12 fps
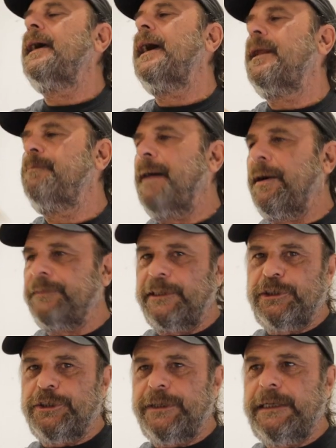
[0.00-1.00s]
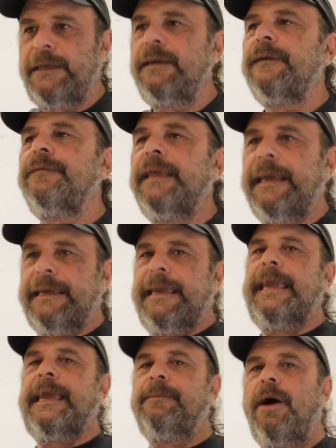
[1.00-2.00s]
At about the tree, it
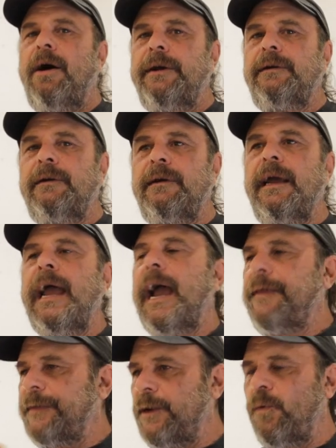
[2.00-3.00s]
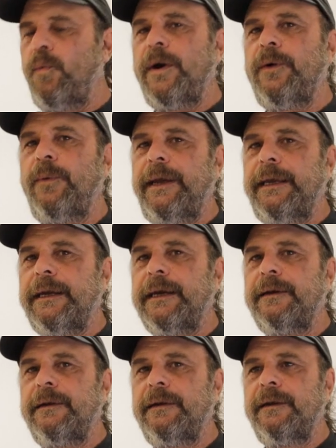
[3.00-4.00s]
came on and then it went away
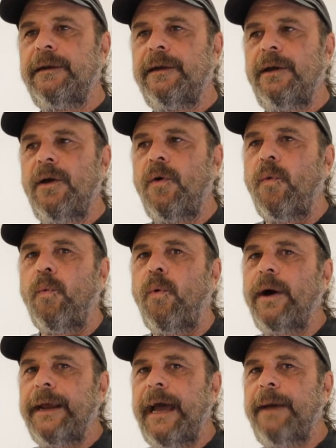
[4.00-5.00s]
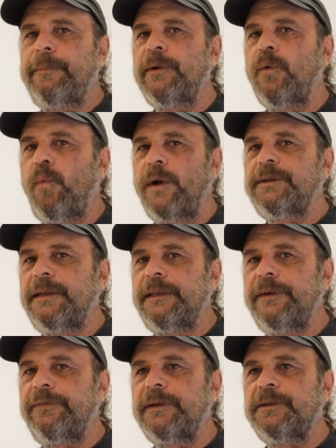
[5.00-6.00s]
again. What happened? What's the
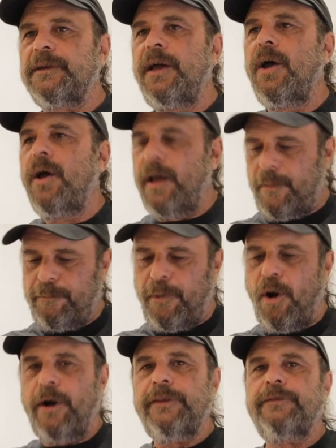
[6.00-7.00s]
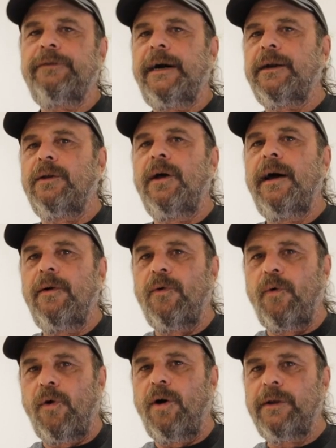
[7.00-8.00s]
difference? part throttle.
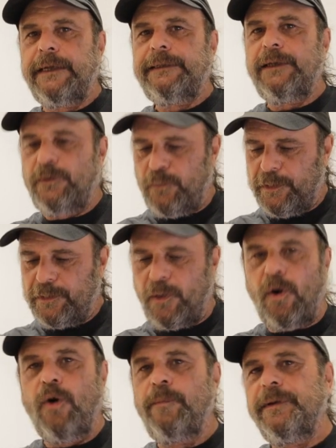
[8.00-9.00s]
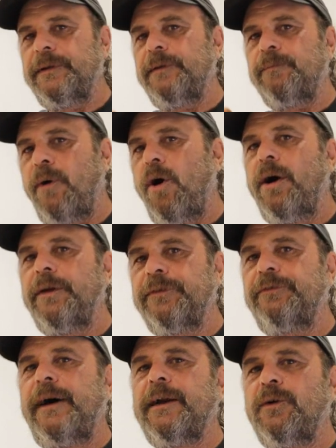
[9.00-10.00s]
All I did was open part
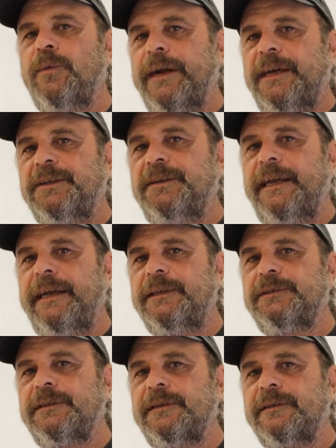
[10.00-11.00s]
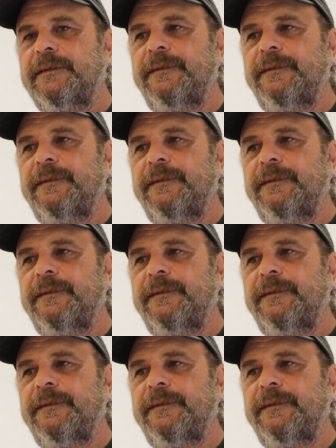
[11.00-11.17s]
throttle when I staged.